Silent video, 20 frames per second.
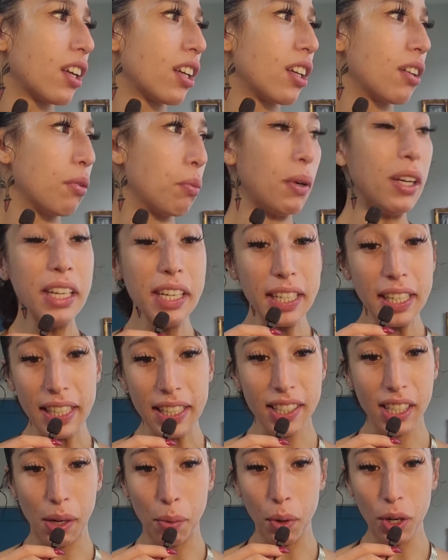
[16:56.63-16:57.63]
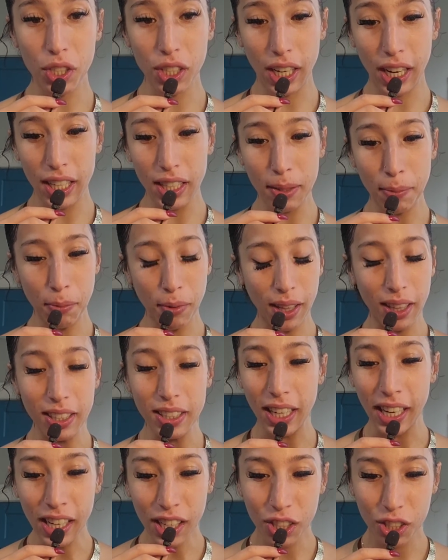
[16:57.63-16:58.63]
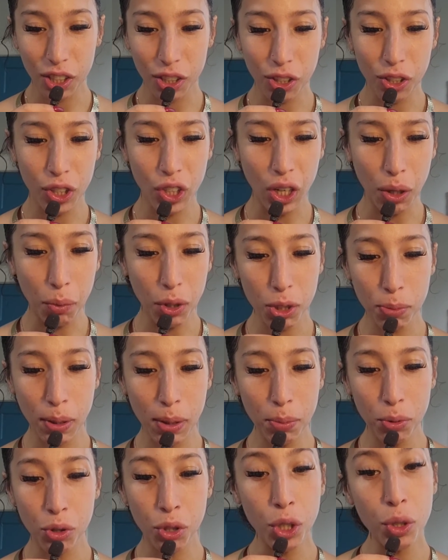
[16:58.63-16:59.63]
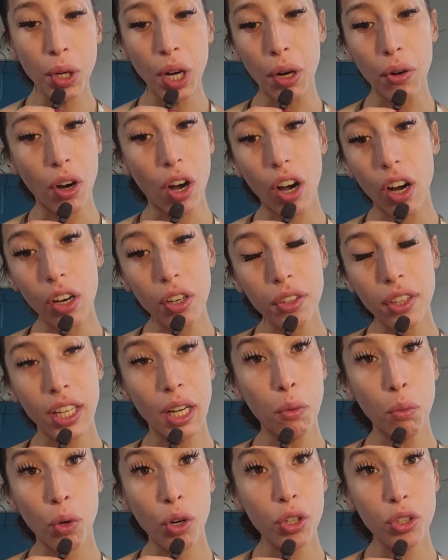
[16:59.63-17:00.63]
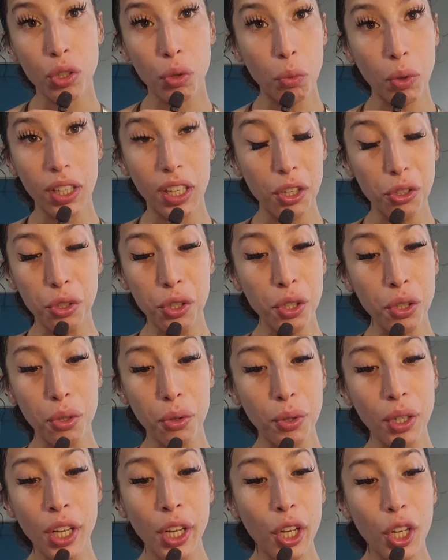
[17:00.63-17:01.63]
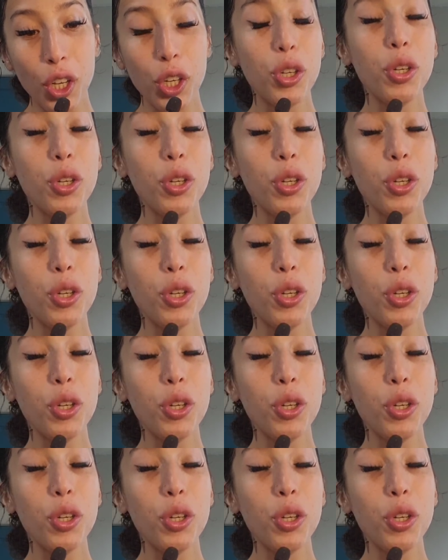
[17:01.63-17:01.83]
witness. I wish I had some validation. You know, I wish people knew how hard that I worked or what I do. You